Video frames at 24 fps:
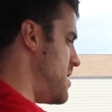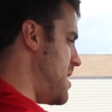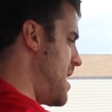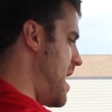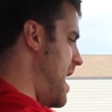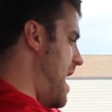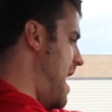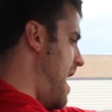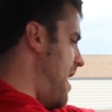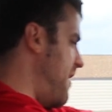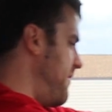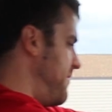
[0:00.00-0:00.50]
You
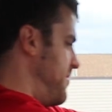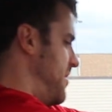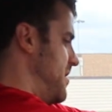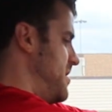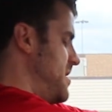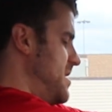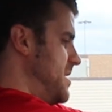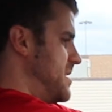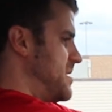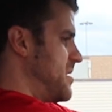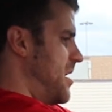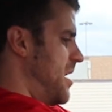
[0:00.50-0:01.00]
have the
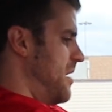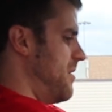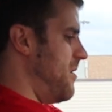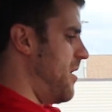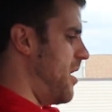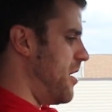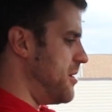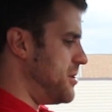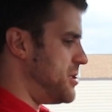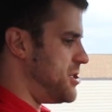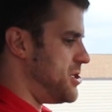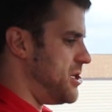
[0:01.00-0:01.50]
Nissan
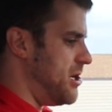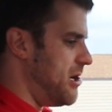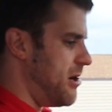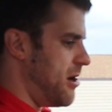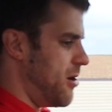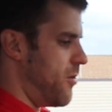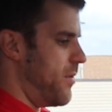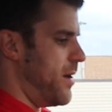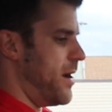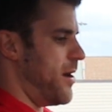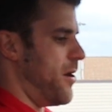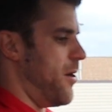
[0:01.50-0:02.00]
large
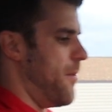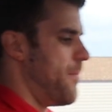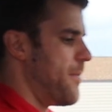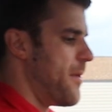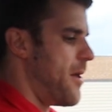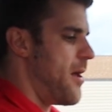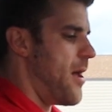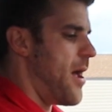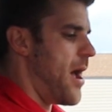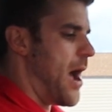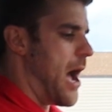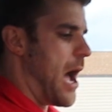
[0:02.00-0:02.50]
steering wheel.
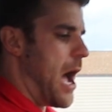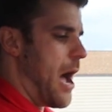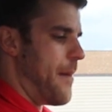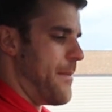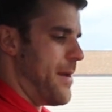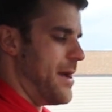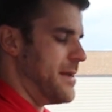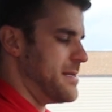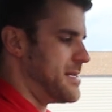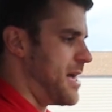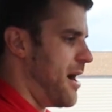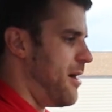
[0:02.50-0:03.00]

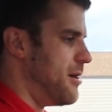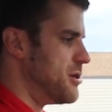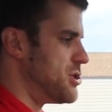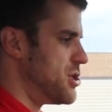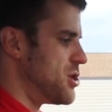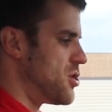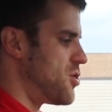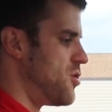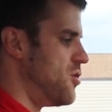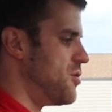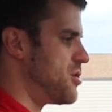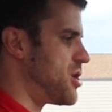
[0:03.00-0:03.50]

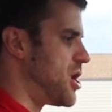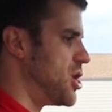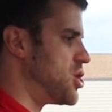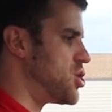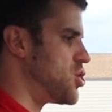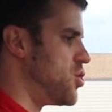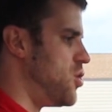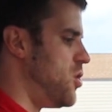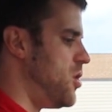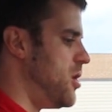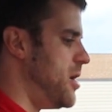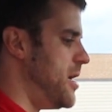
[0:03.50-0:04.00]
Intelligent cruise
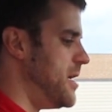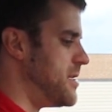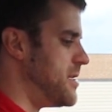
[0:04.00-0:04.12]
control